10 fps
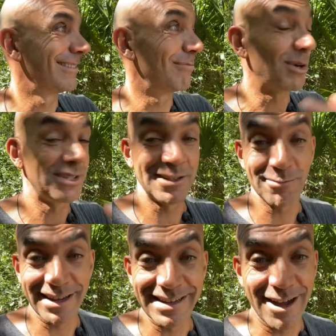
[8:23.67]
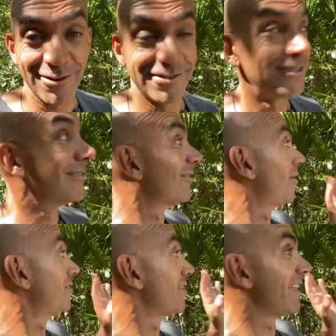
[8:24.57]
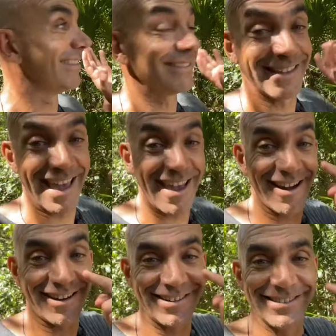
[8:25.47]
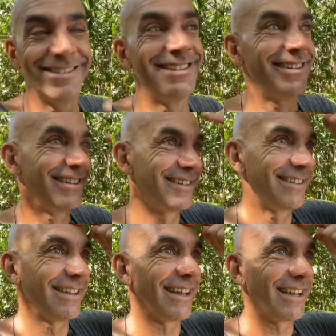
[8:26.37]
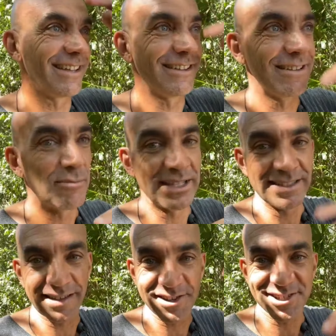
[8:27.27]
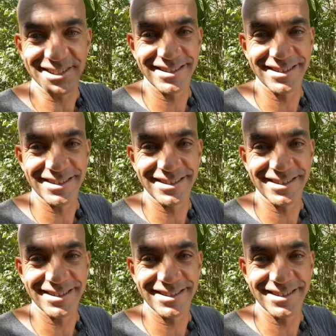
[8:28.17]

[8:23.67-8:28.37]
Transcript: body right now other than air and meditation.